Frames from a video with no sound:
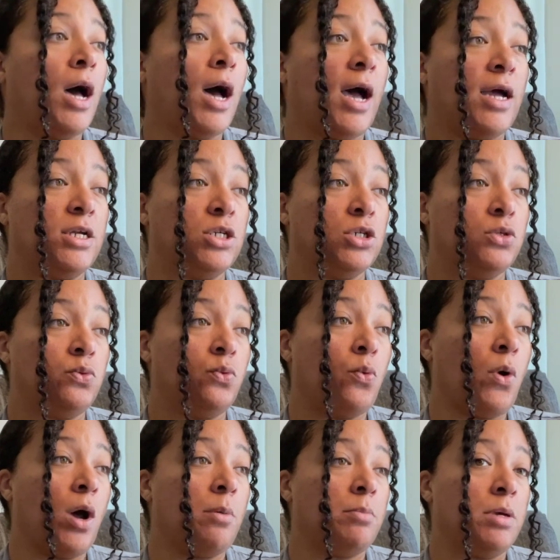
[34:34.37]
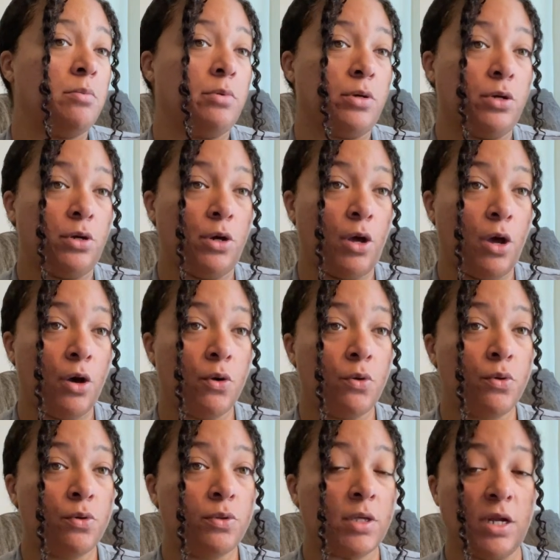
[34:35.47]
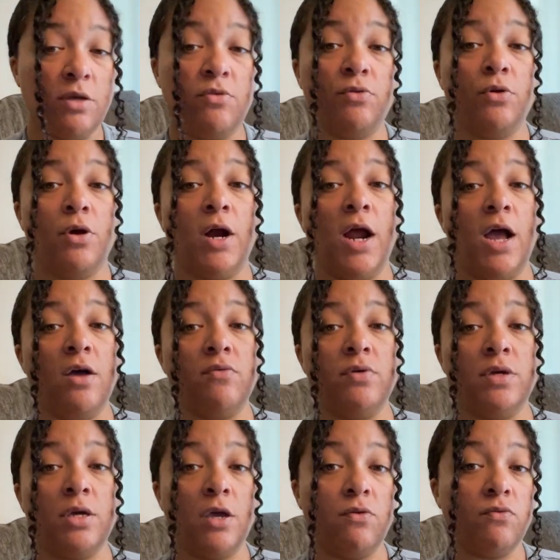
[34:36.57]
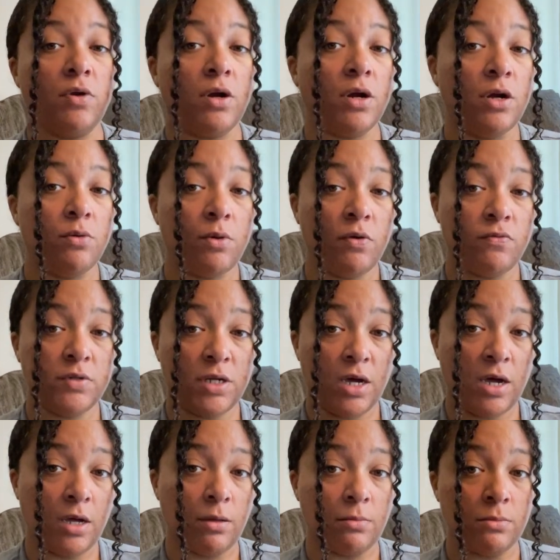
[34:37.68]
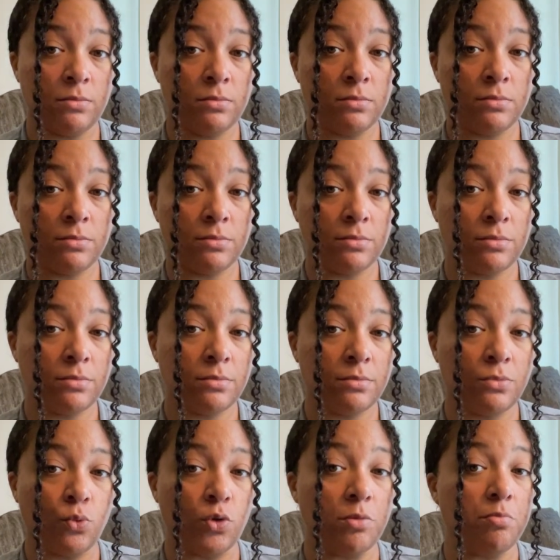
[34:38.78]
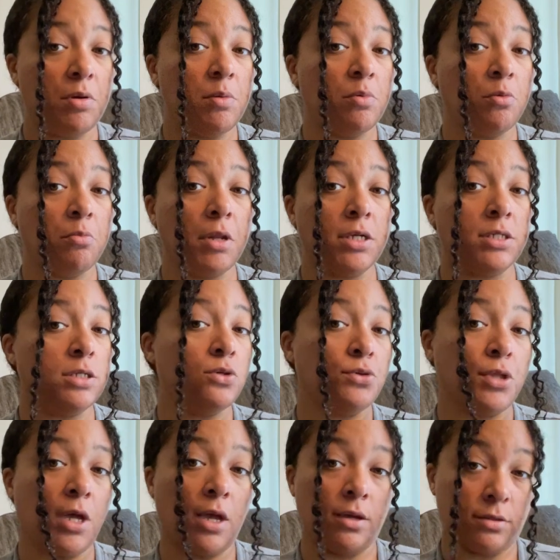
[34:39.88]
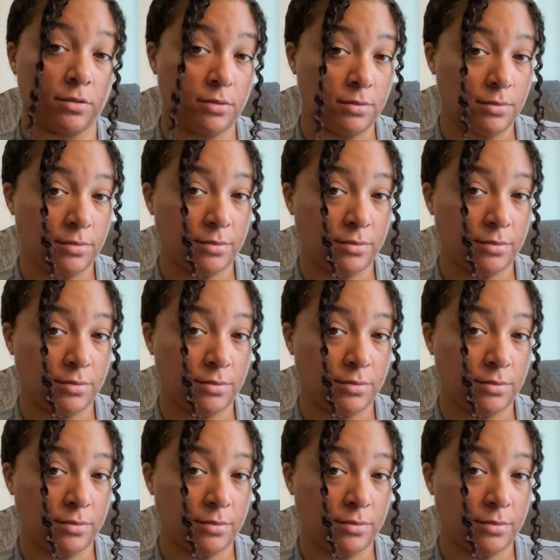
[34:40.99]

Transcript: I just want people to know that if you are having a very rough time with people, places, or things,